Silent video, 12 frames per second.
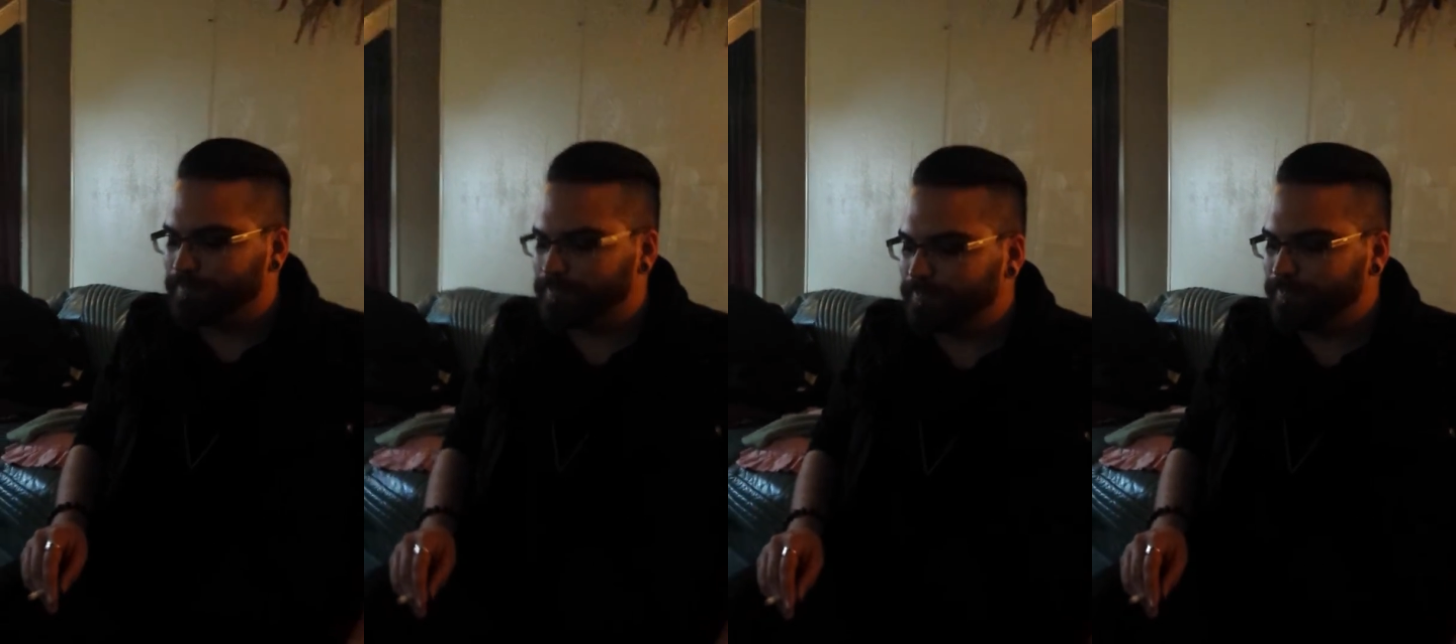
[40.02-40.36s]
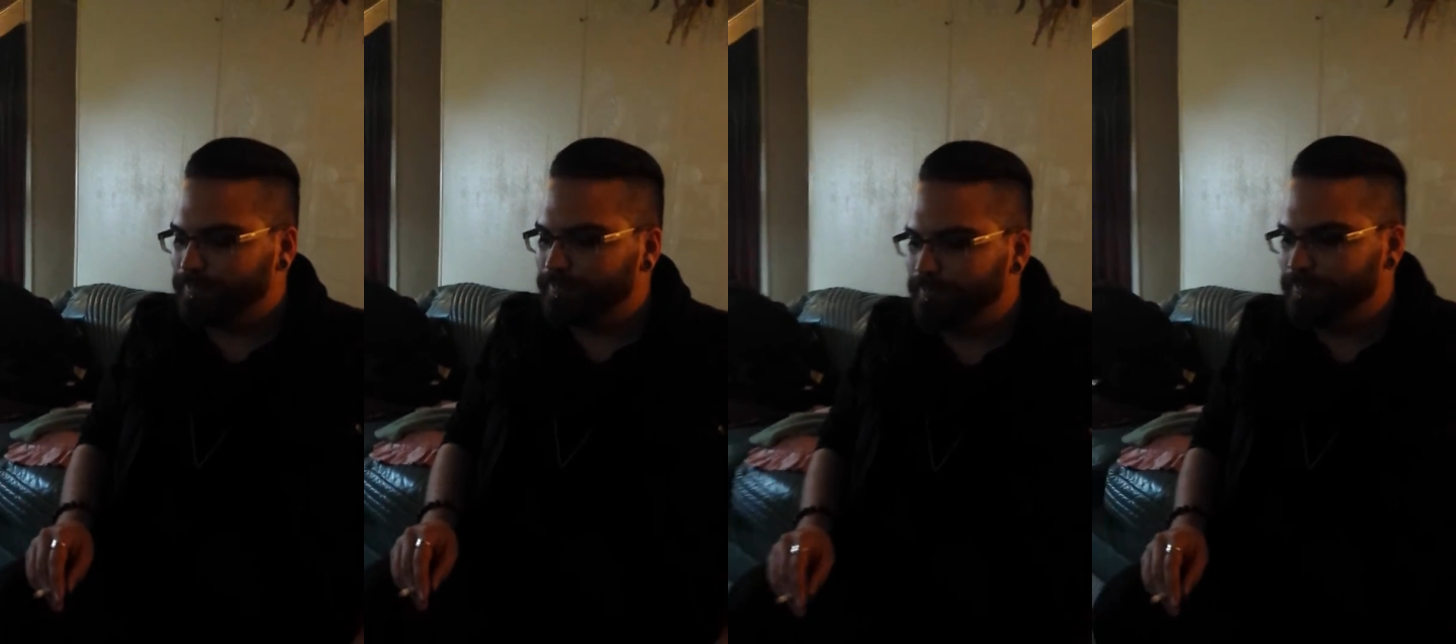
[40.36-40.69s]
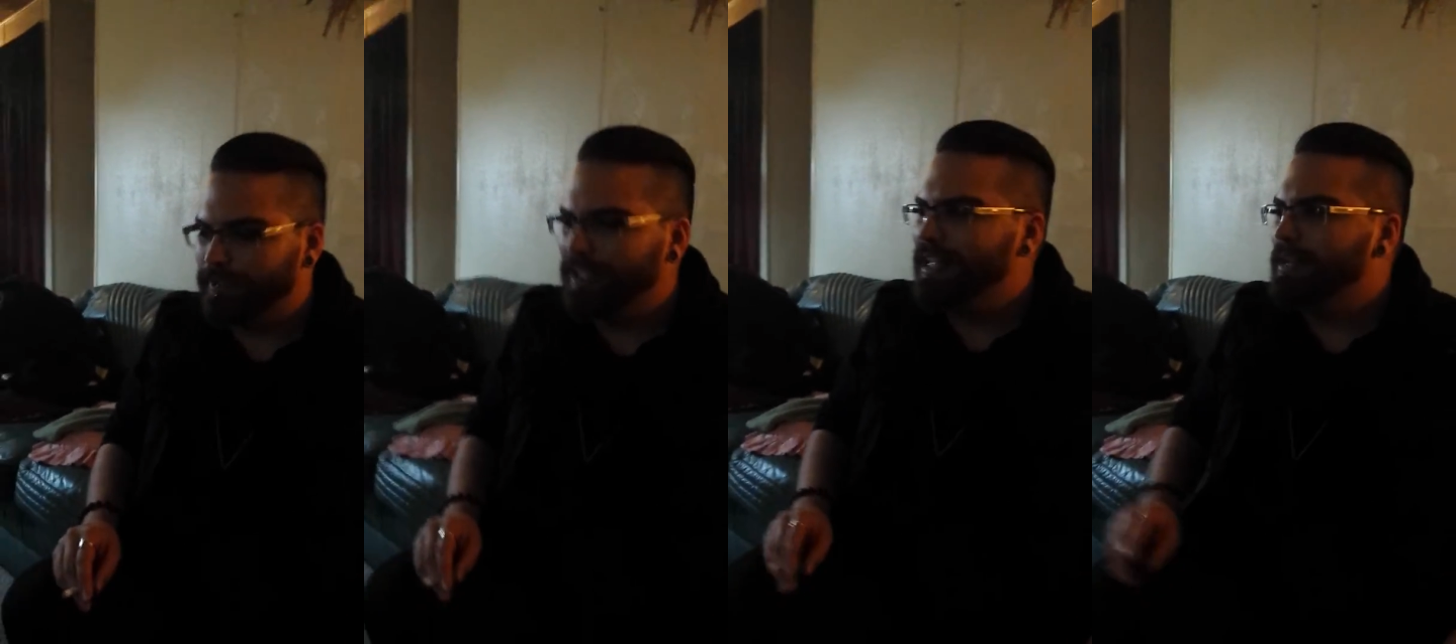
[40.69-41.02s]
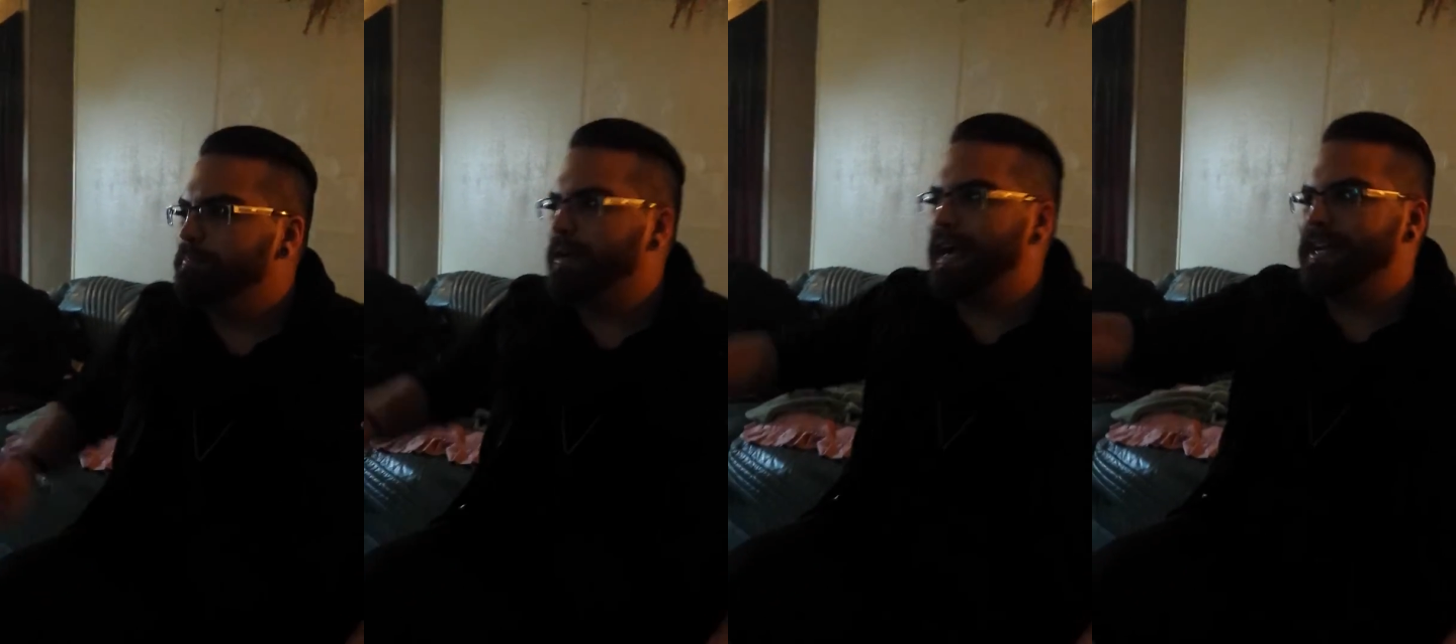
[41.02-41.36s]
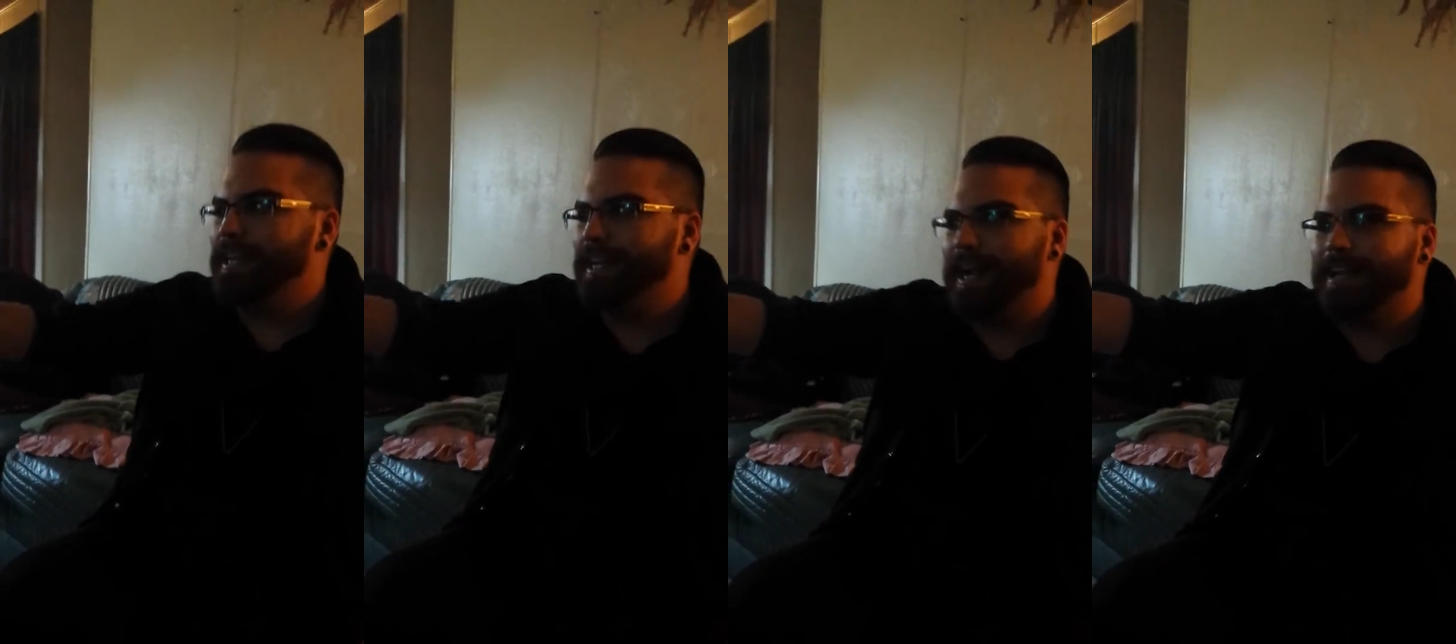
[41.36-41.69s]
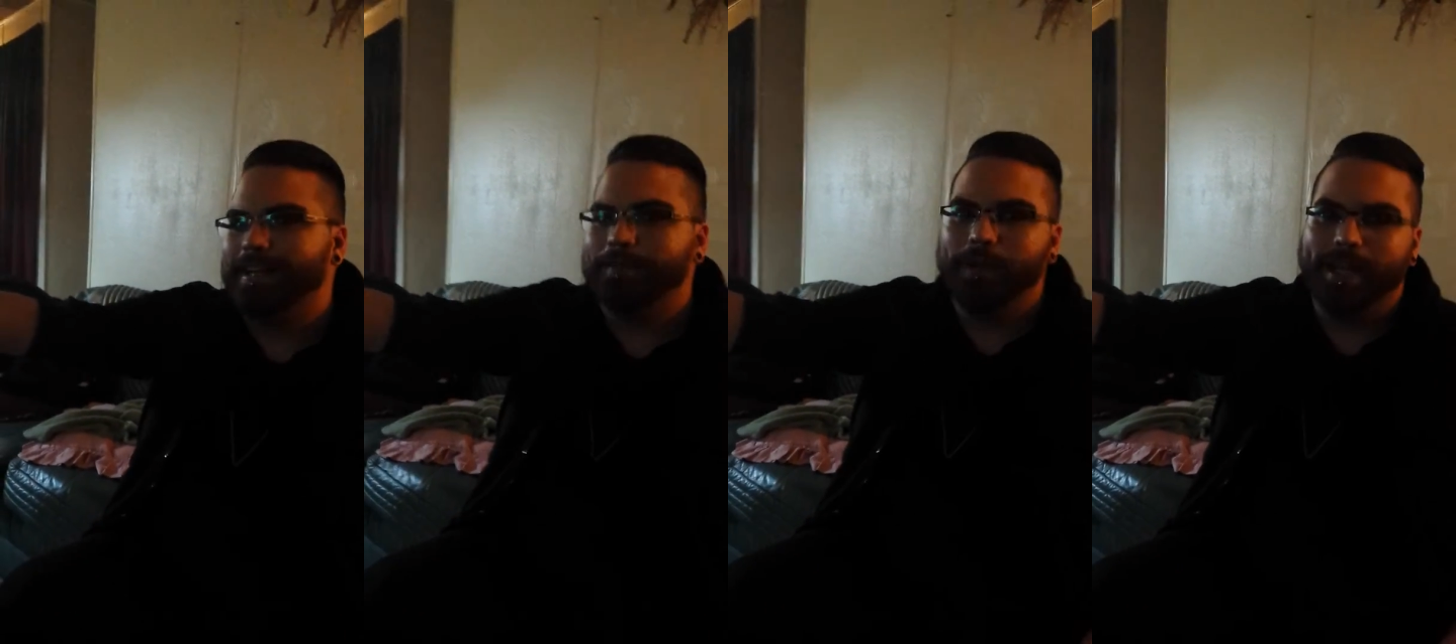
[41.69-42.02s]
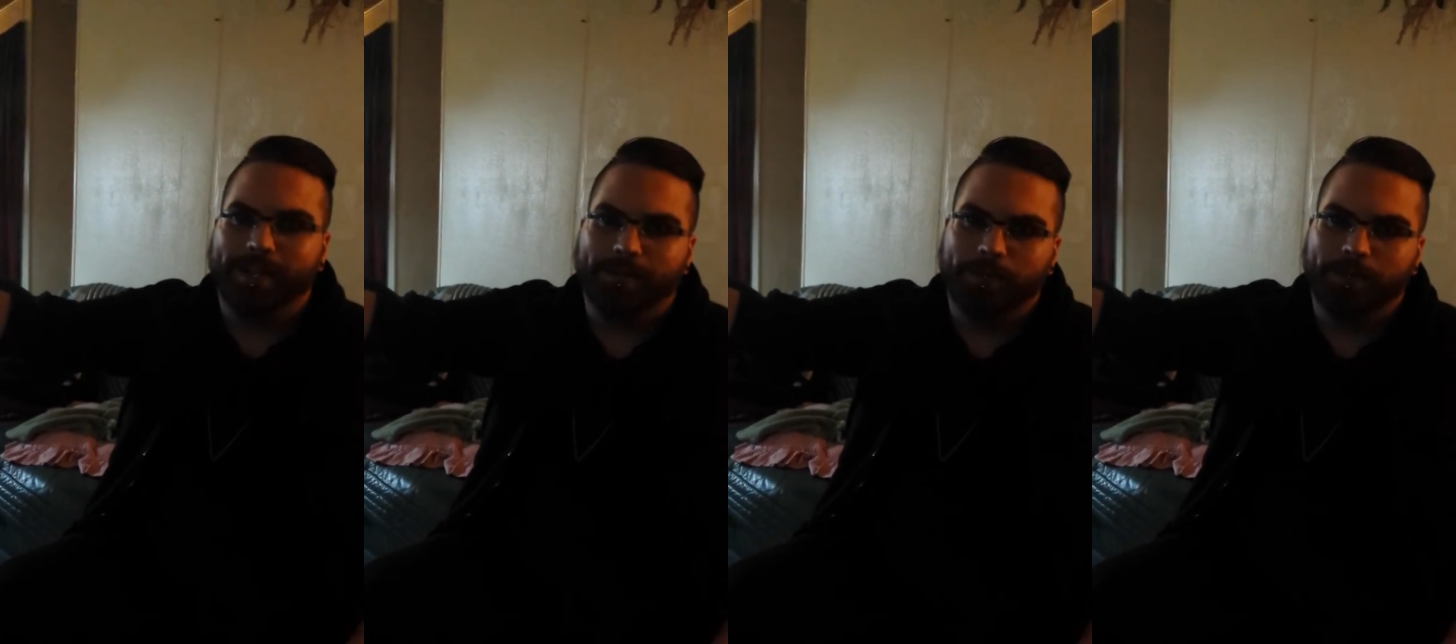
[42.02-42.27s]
It's Mickey. but I need. I wait.